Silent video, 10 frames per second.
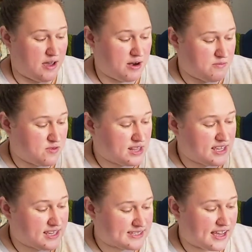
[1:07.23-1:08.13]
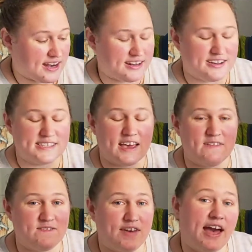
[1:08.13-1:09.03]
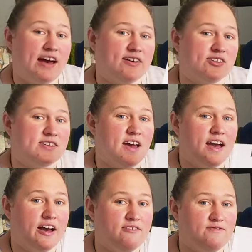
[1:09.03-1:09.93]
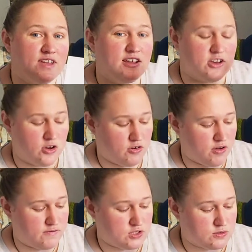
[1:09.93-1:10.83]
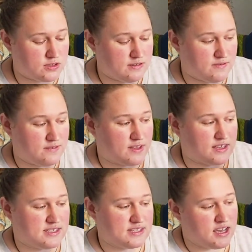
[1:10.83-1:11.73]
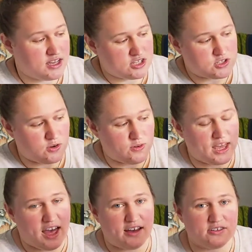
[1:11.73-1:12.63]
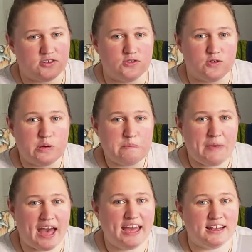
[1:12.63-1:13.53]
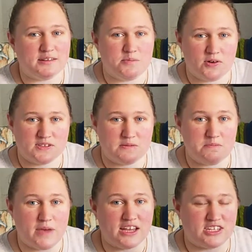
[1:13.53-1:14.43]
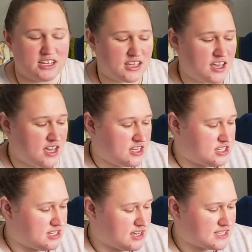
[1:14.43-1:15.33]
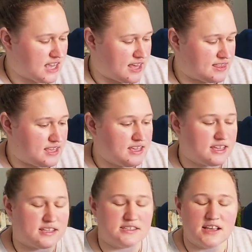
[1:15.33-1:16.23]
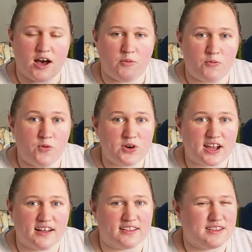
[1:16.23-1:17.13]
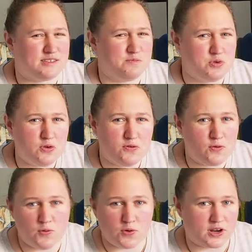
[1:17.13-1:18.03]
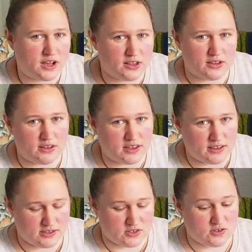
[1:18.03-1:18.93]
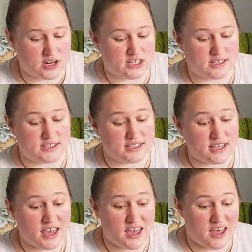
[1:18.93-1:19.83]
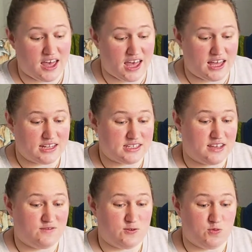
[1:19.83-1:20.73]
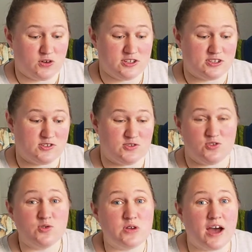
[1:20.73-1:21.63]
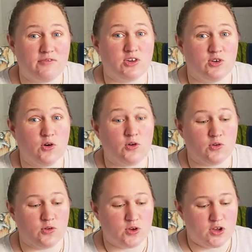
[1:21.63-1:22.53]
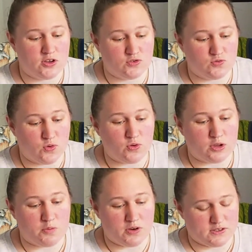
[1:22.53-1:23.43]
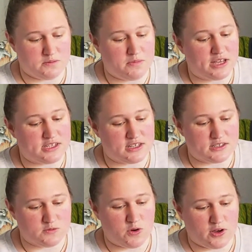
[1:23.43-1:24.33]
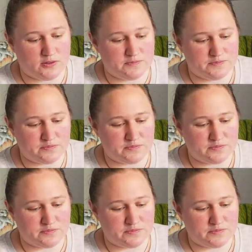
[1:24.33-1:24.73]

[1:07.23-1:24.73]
And I'm really excited because I found a video of Julie Vives showing how to paint Possum Magic. She does, I think it's watercolor, these beautiful watercolor illustrations, and if you wanted to, you could have a go drawing Possum Magic as well.